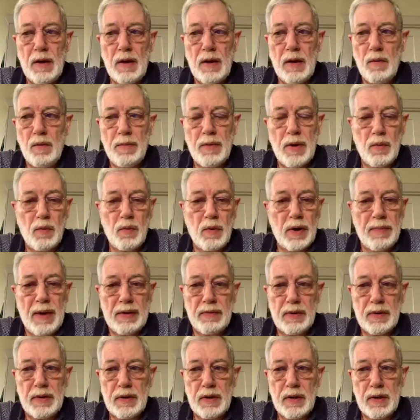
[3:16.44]
What about
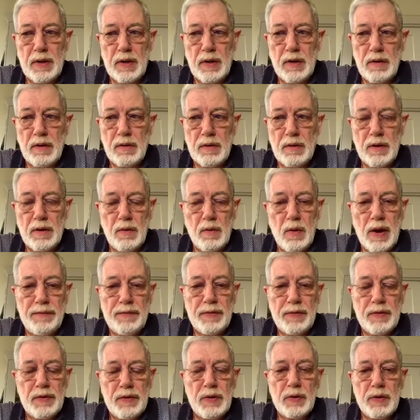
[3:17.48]
your wife
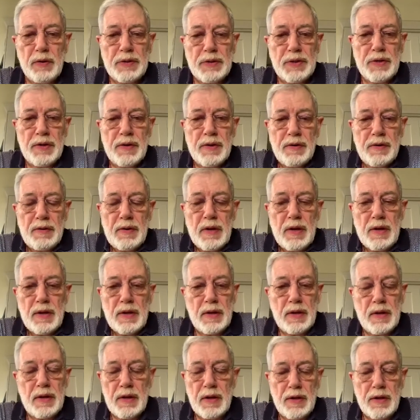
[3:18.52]
and daughter?
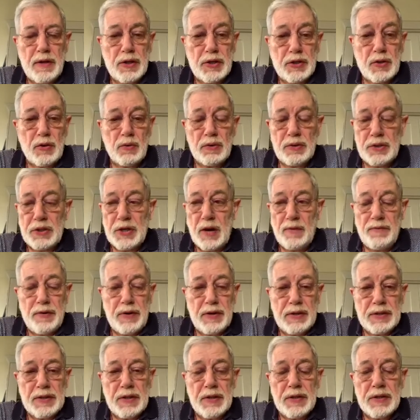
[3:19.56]
Are the school shut, for
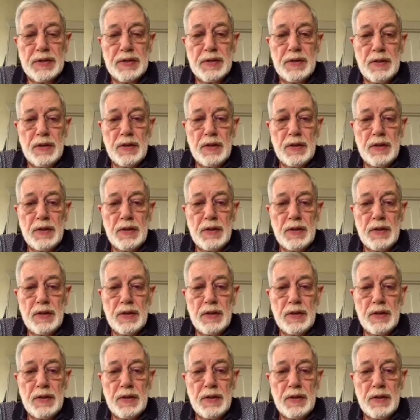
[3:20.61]
instance?